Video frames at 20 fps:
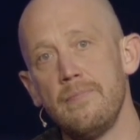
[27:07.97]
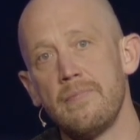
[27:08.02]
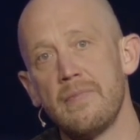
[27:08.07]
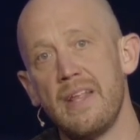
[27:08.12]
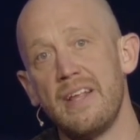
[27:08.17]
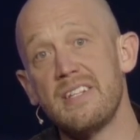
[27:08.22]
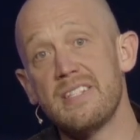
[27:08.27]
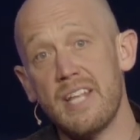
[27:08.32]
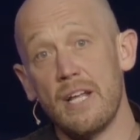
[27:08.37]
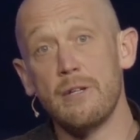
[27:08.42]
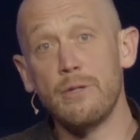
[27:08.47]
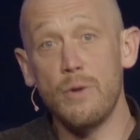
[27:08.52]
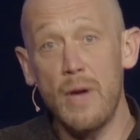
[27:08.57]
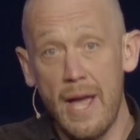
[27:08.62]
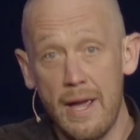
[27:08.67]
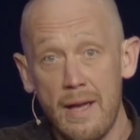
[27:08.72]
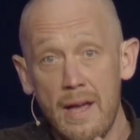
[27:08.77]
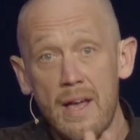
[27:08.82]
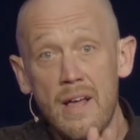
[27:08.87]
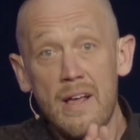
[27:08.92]
And he's telling you,
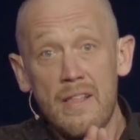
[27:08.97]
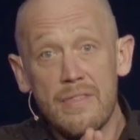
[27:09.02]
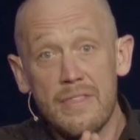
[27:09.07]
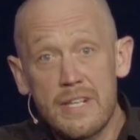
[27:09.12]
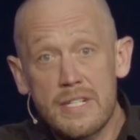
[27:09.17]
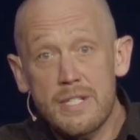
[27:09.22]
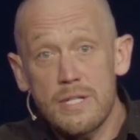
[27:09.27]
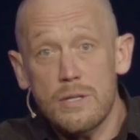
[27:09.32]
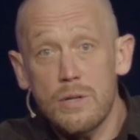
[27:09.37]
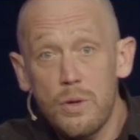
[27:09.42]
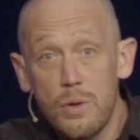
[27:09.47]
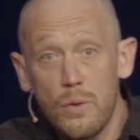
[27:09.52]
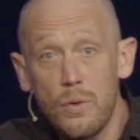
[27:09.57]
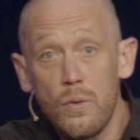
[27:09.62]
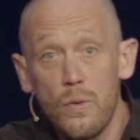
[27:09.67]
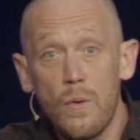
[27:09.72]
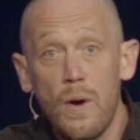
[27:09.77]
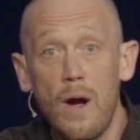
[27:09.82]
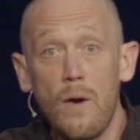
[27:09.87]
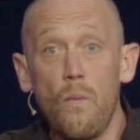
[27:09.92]
hey, this is
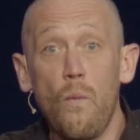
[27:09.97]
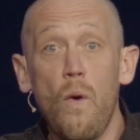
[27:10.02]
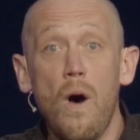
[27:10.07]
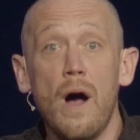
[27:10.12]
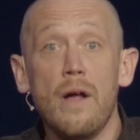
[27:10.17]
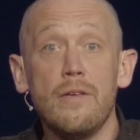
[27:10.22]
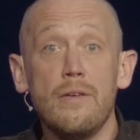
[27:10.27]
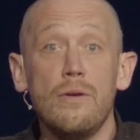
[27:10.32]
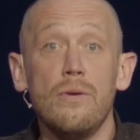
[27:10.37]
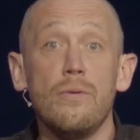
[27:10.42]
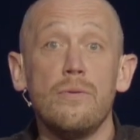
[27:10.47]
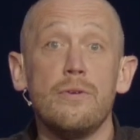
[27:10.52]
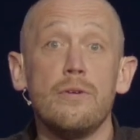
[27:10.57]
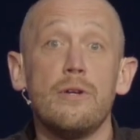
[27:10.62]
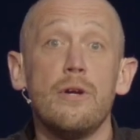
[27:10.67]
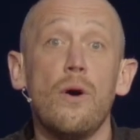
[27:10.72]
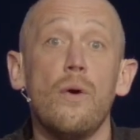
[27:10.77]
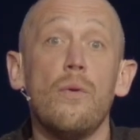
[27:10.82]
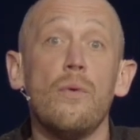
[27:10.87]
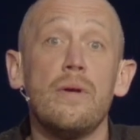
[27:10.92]
who I want you to
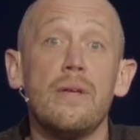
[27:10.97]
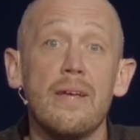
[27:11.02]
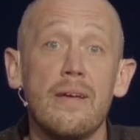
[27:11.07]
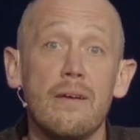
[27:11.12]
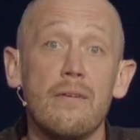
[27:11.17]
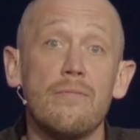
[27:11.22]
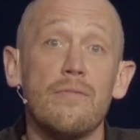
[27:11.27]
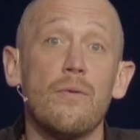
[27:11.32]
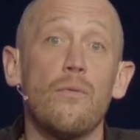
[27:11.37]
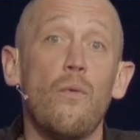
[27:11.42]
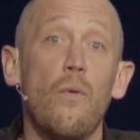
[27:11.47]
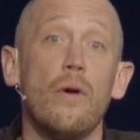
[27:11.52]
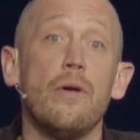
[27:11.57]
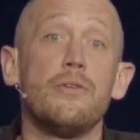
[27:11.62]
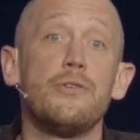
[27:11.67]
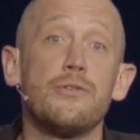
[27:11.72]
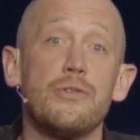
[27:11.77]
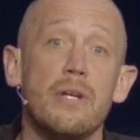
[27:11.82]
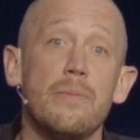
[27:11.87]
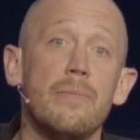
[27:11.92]
go give the royal
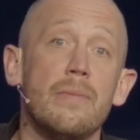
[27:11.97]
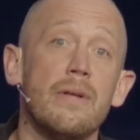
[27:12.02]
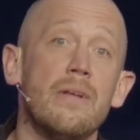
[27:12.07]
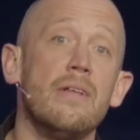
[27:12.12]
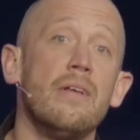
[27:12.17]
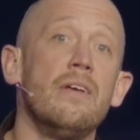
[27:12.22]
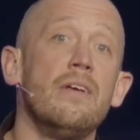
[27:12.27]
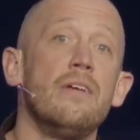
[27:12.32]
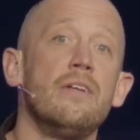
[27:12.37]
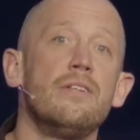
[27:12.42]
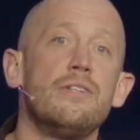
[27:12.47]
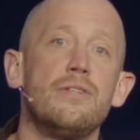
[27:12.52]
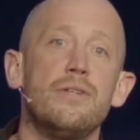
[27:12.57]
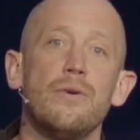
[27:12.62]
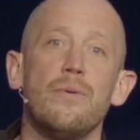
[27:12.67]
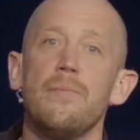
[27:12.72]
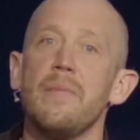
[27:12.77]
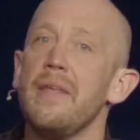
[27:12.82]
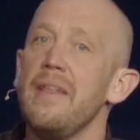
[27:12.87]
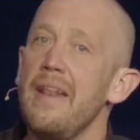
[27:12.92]
treatment
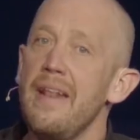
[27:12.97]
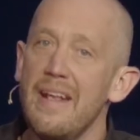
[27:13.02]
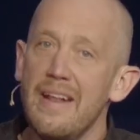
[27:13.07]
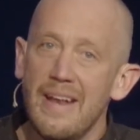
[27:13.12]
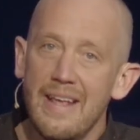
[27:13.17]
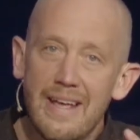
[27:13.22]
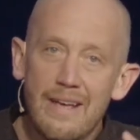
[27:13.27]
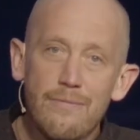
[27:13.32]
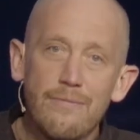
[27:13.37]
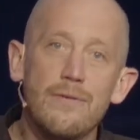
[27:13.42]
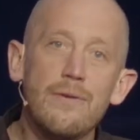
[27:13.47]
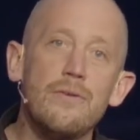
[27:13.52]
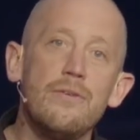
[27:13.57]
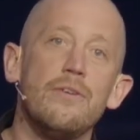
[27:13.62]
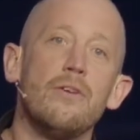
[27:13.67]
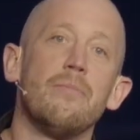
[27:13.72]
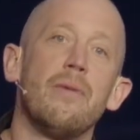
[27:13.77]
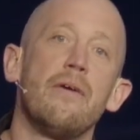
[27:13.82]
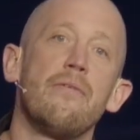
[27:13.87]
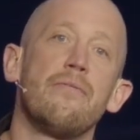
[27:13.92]
to. And if you
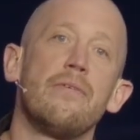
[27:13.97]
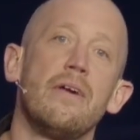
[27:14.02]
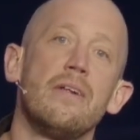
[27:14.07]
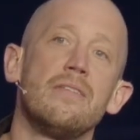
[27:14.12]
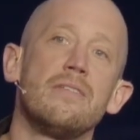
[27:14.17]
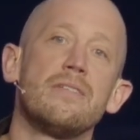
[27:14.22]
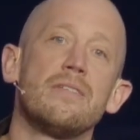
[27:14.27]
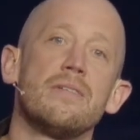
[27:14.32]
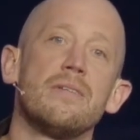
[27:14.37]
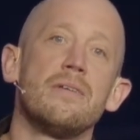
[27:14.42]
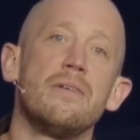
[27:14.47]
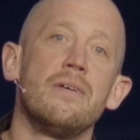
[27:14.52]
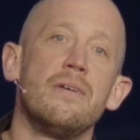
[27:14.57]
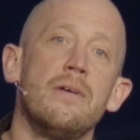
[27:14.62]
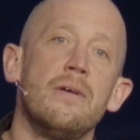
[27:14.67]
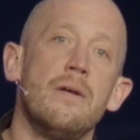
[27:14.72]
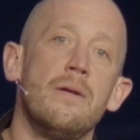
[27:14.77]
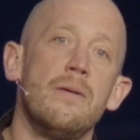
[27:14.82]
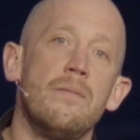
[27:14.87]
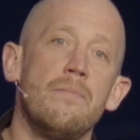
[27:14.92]
do, my friends,
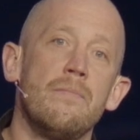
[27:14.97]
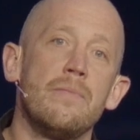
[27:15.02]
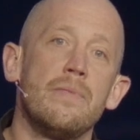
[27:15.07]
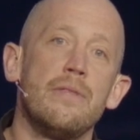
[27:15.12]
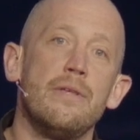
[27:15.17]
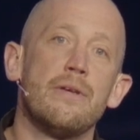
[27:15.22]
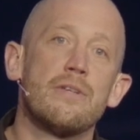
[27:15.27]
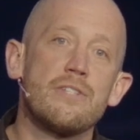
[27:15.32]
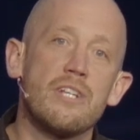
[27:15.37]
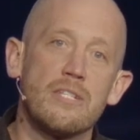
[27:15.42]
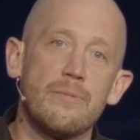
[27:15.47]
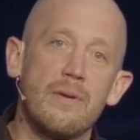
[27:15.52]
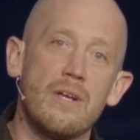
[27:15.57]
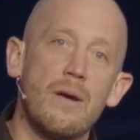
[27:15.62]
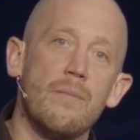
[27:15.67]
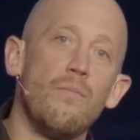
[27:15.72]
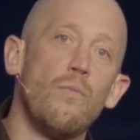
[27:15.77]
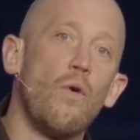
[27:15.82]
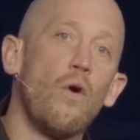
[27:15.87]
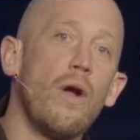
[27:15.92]
you'll start to
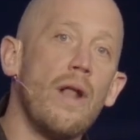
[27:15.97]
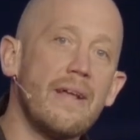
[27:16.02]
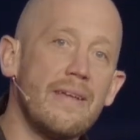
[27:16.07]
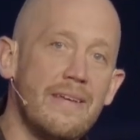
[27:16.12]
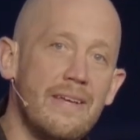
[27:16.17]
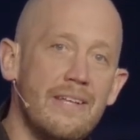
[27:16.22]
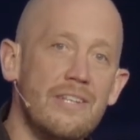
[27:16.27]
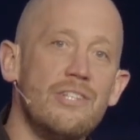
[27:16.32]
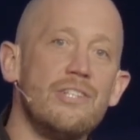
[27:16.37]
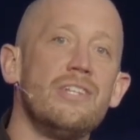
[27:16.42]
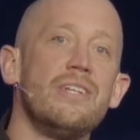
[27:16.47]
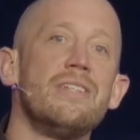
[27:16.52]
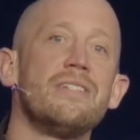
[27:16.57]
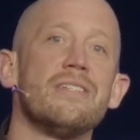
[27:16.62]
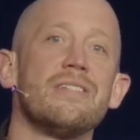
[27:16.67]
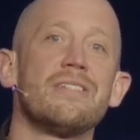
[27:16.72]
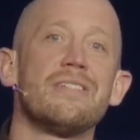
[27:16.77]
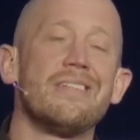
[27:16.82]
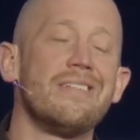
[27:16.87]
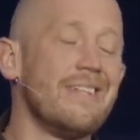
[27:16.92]
become more like King
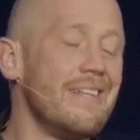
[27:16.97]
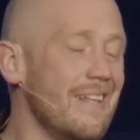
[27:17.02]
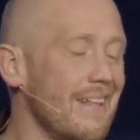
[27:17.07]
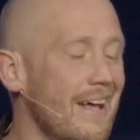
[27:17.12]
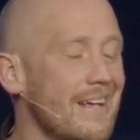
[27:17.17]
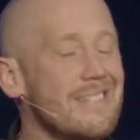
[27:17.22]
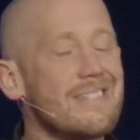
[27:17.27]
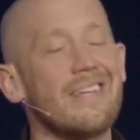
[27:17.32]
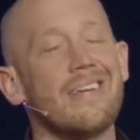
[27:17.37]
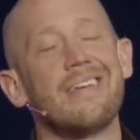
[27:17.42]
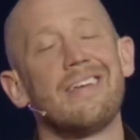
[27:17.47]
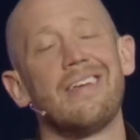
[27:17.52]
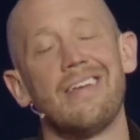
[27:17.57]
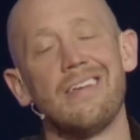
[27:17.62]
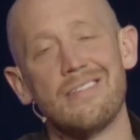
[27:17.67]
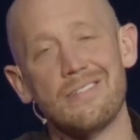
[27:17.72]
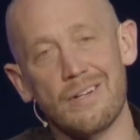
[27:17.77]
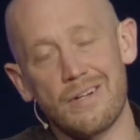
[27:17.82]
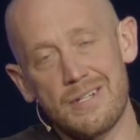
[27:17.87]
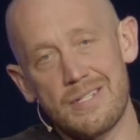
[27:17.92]
Jesus and less like King
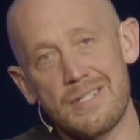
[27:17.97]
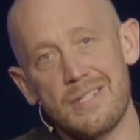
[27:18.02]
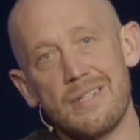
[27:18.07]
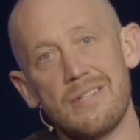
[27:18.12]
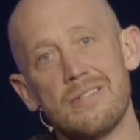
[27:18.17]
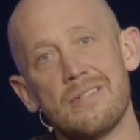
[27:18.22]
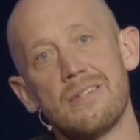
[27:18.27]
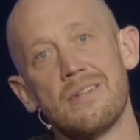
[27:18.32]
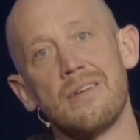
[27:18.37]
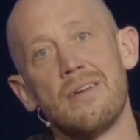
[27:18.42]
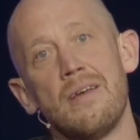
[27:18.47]
Xerxes.